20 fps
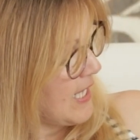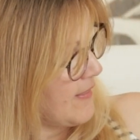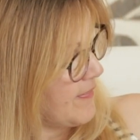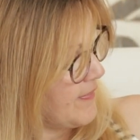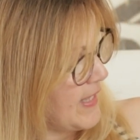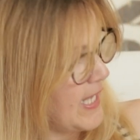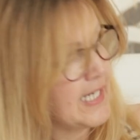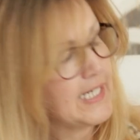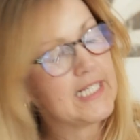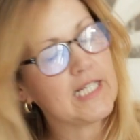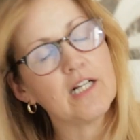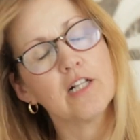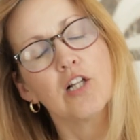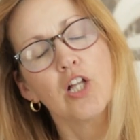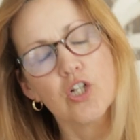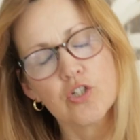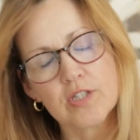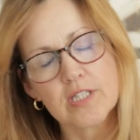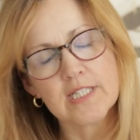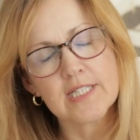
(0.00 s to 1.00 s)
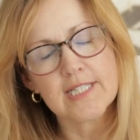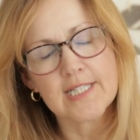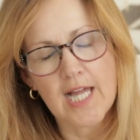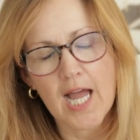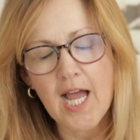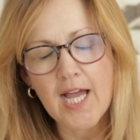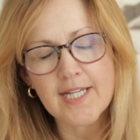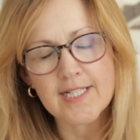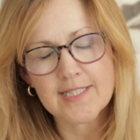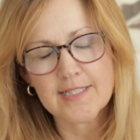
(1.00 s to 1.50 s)
Then he closes his
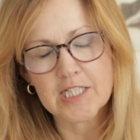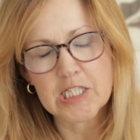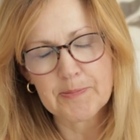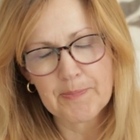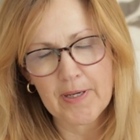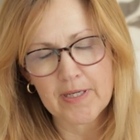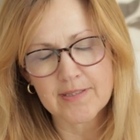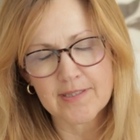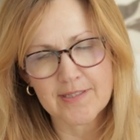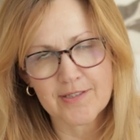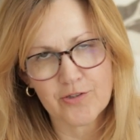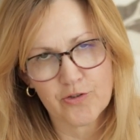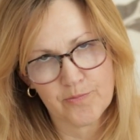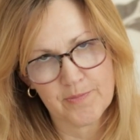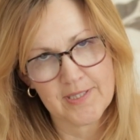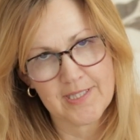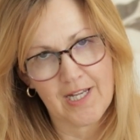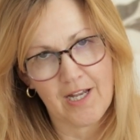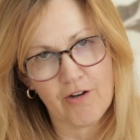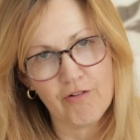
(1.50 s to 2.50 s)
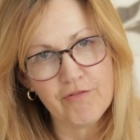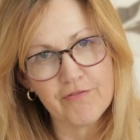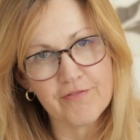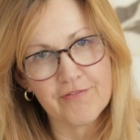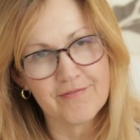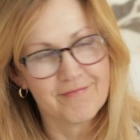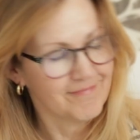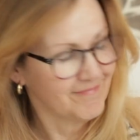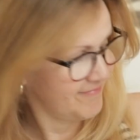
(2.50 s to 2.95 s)
eyes and spells it to himself.